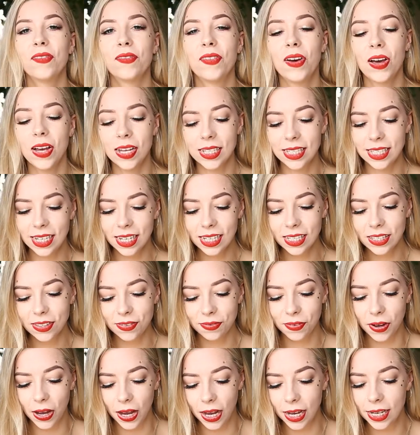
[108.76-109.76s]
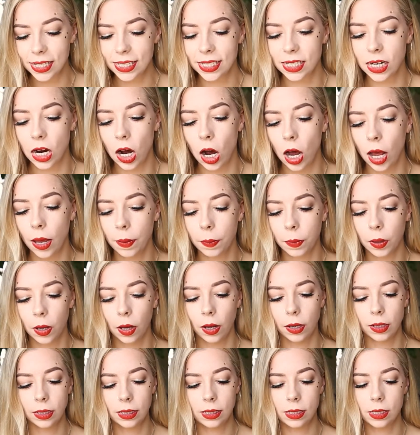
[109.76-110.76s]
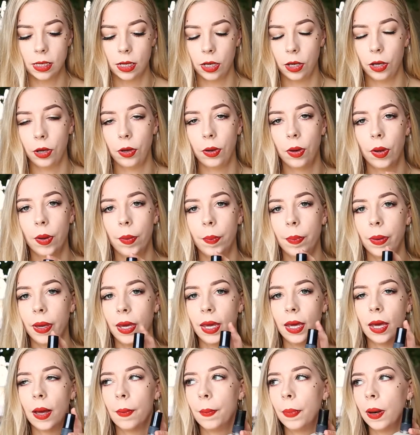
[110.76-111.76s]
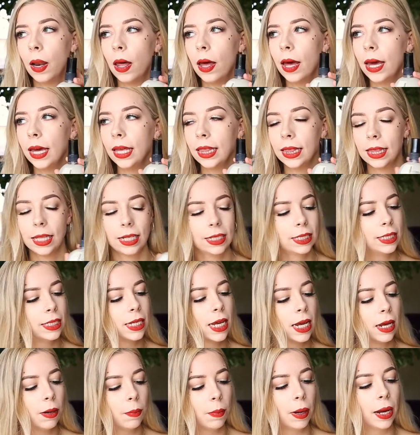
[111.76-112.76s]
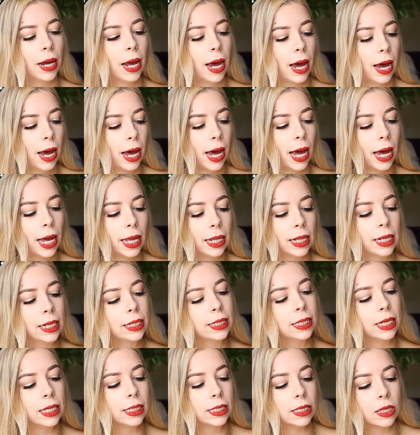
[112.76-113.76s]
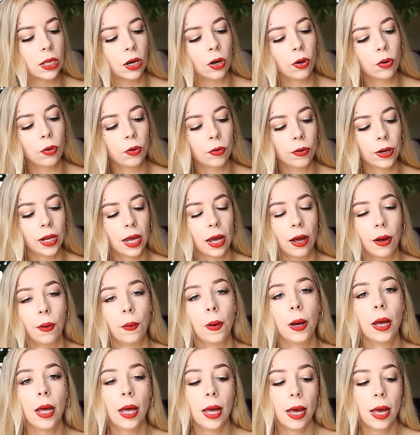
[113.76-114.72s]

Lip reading: first things first, I'm going to be applying this in my hair, and this is the L'Oreal